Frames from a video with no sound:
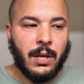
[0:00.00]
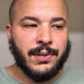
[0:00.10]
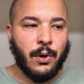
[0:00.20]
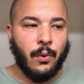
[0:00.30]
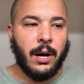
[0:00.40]

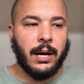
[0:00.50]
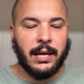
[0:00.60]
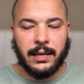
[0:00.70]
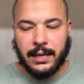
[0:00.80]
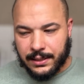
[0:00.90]
So
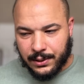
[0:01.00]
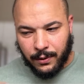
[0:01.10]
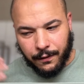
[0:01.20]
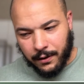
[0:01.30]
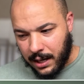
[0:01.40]
in case we
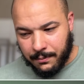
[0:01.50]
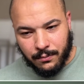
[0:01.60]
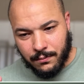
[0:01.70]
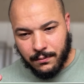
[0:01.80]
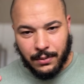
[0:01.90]
forgot
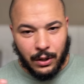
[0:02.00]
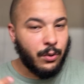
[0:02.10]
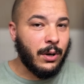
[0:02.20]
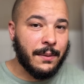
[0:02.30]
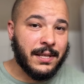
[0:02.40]
about
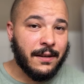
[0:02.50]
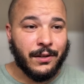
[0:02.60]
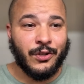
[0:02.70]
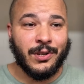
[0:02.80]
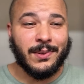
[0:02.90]
who MC of
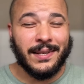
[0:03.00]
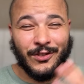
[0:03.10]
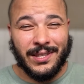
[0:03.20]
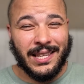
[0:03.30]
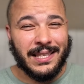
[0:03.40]
Algiers was, I'd
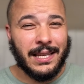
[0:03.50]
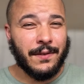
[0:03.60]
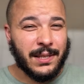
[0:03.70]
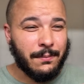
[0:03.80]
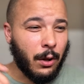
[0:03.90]
just like to give a
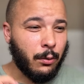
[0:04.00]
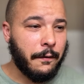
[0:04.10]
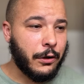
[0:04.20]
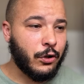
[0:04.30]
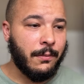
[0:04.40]
small
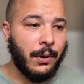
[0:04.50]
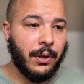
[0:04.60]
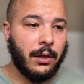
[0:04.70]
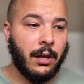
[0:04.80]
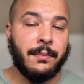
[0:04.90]
refresher about the
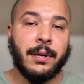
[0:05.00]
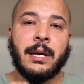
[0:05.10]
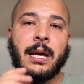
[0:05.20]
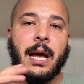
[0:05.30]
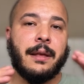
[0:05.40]
club.
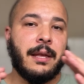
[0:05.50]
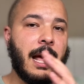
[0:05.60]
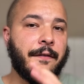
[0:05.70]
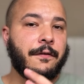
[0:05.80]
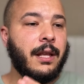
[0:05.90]
And then
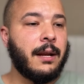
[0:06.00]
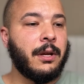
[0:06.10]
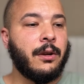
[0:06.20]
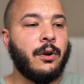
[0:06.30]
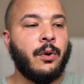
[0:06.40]
after that, I'm
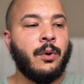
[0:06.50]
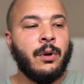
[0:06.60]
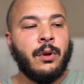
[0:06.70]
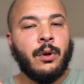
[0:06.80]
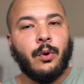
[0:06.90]
going to go
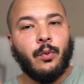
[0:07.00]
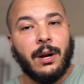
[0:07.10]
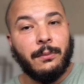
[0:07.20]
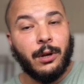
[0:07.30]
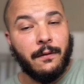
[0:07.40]
what
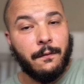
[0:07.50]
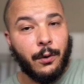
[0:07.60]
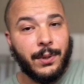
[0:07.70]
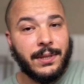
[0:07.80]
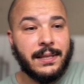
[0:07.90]
I'm looking
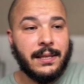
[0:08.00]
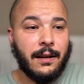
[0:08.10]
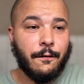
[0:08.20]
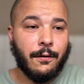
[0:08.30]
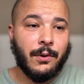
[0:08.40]
forward to
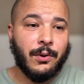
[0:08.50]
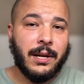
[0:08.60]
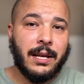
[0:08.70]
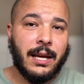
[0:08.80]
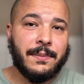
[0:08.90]
seeing from
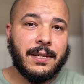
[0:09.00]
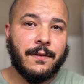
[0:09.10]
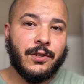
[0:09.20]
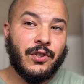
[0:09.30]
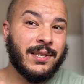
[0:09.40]
Rhulani at MC of
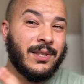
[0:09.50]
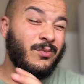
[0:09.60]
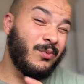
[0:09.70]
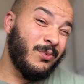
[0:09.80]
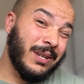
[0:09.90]
Algiers,
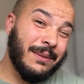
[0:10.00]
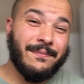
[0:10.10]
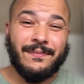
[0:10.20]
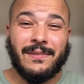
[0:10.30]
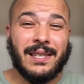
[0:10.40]
and what's
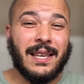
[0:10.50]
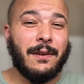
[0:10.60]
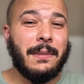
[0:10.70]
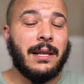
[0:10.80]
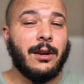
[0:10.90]

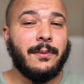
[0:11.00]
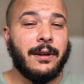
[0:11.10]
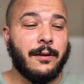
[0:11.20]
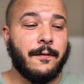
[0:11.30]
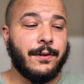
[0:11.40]
giving me a little
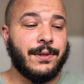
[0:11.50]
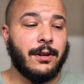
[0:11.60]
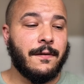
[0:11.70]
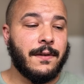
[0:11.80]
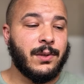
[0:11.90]
bit of
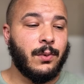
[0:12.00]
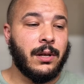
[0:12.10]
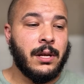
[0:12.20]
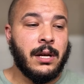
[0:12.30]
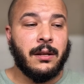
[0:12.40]
reserve as
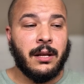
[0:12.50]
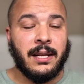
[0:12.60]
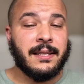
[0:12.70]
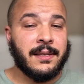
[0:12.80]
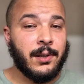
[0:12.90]
well. Not
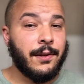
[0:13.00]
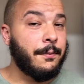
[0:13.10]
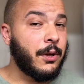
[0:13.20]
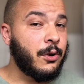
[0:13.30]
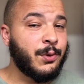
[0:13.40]
necessarily
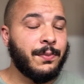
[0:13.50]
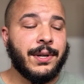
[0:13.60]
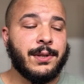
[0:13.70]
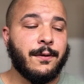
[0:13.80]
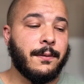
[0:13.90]
from the coach, but
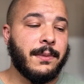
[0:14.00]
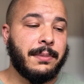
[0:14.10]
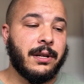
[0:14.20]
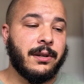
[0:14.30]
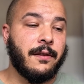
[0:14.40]
also from the
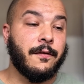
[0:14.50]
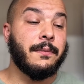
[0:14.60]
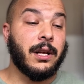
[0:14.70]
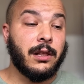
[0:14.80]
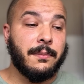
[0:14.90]
player, from
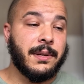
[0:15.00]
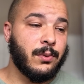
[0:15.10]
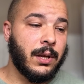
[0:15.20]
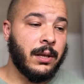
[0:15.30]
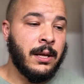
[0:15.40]
the club as
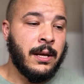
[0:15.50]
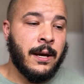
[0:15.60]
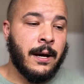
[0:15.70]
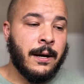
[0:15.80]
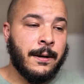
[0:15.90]
well.
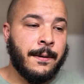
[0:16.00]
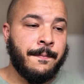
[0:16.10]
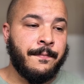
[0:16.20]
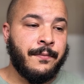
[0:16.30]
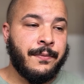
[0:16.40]

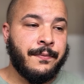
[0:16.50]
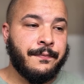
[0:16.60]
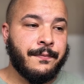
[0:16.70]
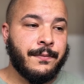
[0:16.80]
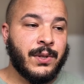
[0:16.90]

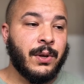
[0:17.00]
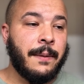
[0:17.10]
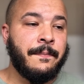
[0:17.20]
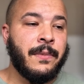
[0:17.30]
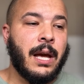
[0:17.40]
So yeah,
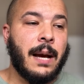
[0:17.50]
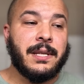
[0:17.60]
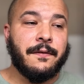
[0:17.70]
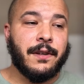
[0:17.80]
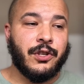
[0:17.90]

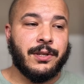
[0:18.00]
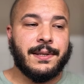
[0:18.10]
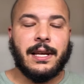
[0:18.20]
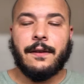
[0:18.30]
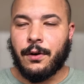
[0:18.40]
MC of
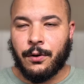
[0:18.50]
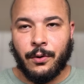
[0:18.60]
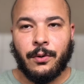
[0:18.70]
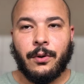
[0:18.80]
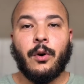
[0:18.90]
Algiers, if you don't
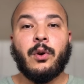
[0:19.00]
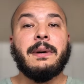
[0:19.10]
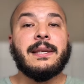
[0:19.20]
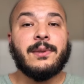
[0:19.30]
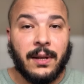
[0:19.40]
know. owned
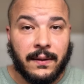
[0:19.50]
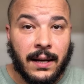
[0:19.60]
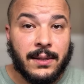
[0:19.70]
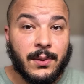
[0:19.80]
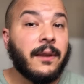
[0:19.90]
by Sonatrach.
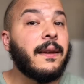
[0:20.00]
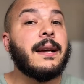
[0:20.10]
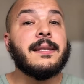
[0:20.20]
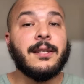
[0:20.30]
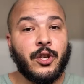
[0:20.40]

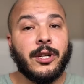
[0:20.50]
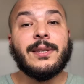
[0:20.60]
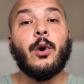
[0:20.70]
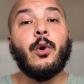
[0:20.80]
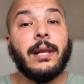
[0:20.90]
Sonatrach is Algeria's
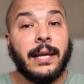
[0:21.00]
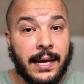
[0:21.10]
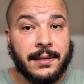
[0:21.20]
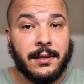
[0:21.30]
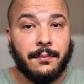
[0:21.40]
oil and
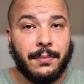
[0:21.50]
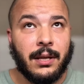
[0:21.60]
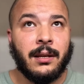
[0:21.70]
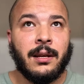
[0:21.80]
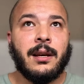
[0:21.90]
gas company.